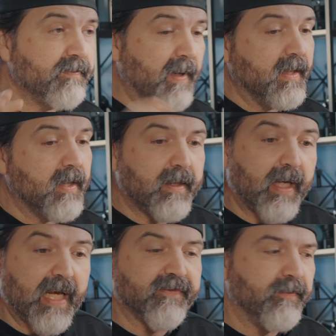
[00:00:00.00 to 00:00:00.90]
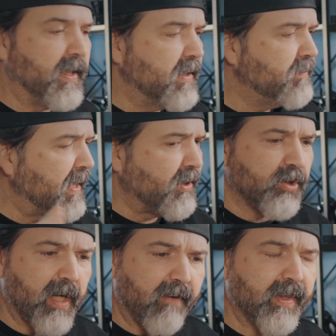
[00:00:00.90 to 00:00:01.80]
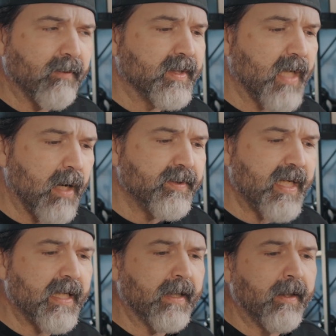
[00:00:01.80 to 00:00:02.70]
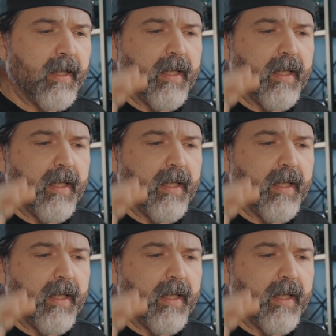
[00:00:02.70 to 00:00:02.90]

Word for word: spent the last few minutes making sure everything was updating.